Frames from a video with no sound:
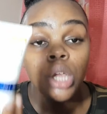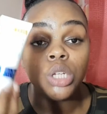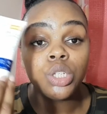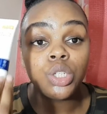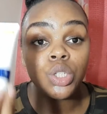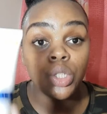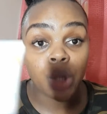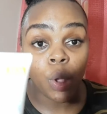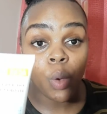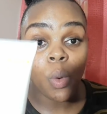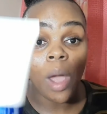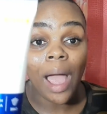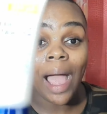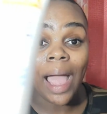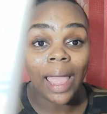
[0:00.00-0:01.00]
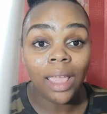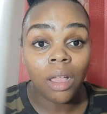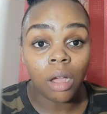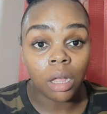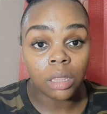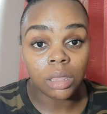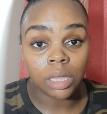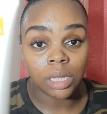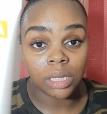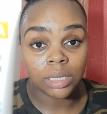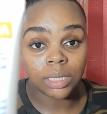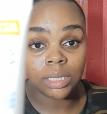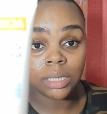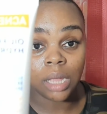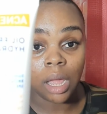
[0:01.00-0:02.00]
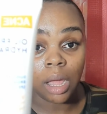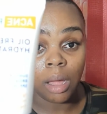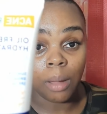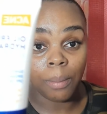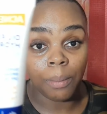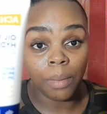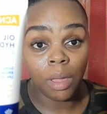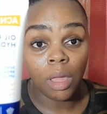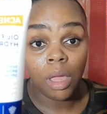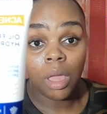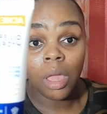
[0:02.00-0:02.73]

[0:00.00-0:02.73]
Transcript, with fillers: So I got this um